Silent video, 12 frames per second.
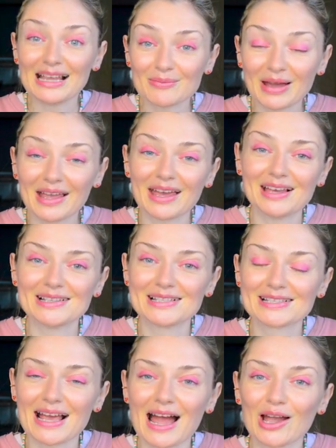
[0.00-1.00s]
In my
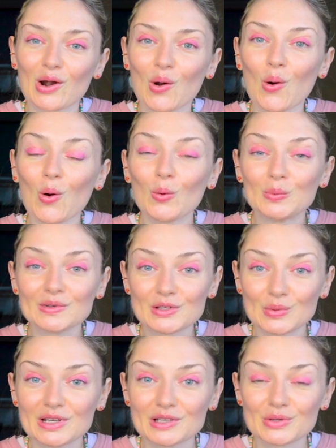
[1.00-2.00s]
case, I hope
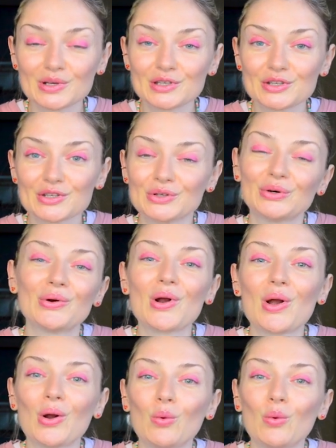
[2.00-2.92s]
twenty twenty-two